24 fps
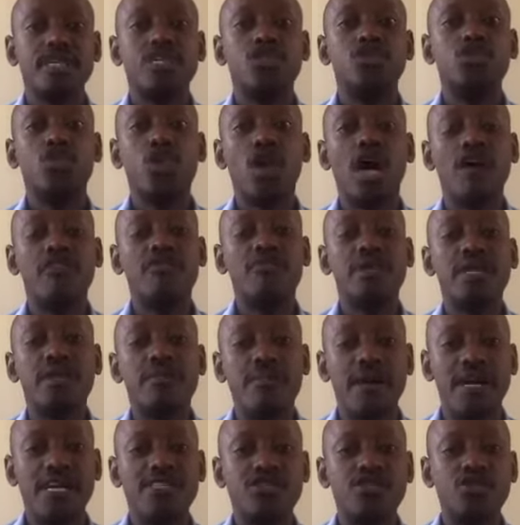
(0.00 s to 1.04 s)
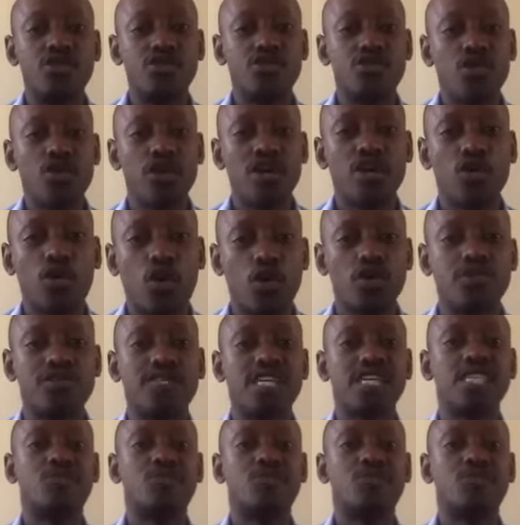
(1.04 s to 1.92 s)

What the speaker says: you'll have minimized your stocking costs,